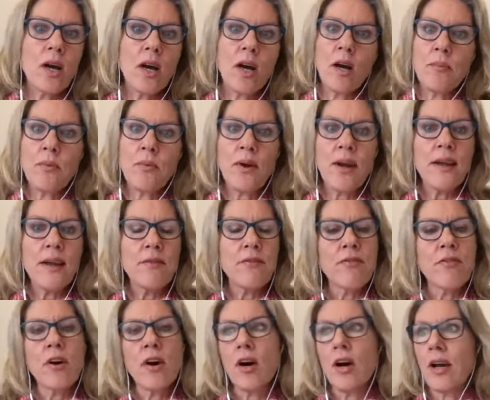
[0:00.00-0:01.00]
brain
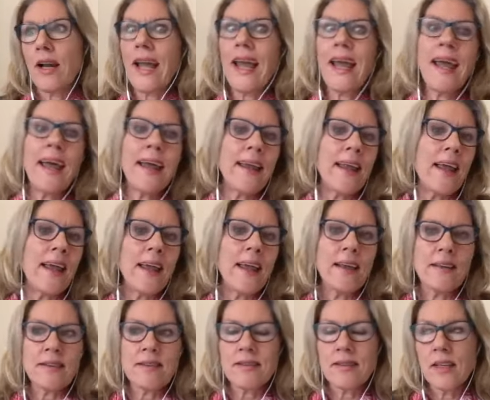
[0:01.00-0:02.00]
fog,
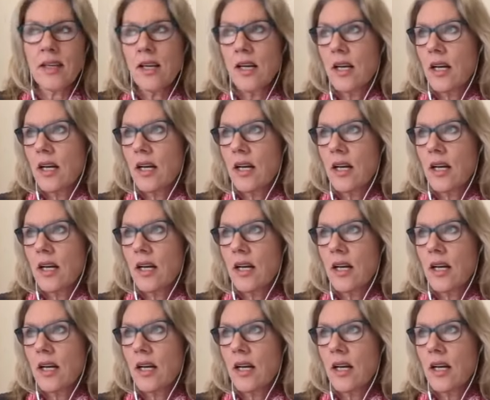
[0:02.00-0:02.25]
headaches,